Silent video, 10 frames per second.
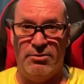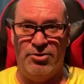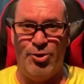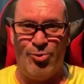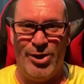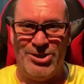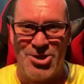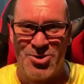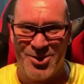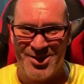
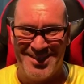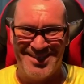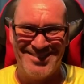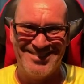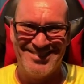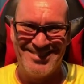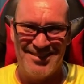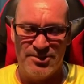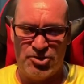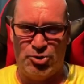original
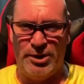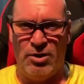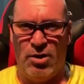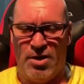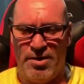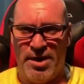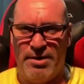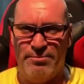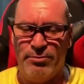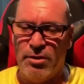street
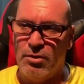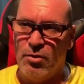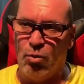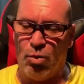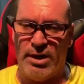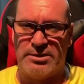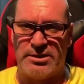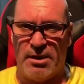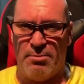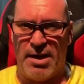roda once
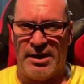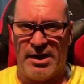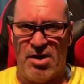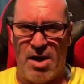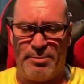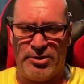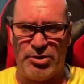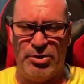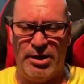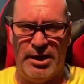I get an
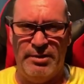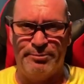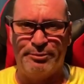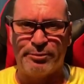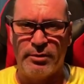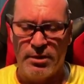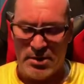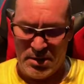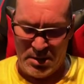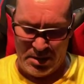opportunity.
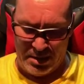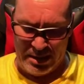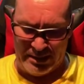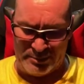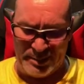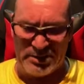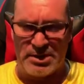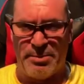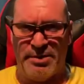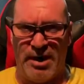It's been
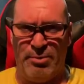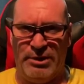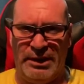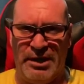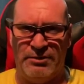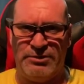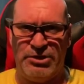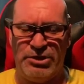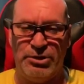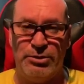something that I really love to
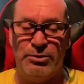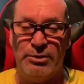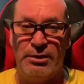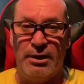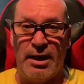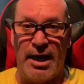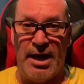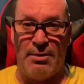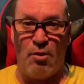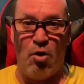do,
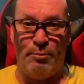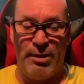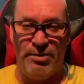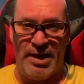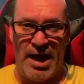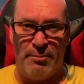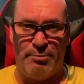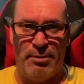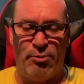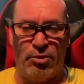and I'm hoping that
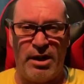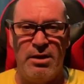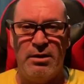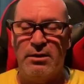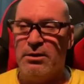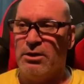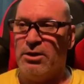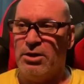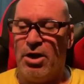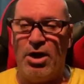people can
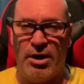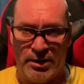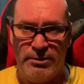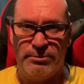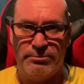learn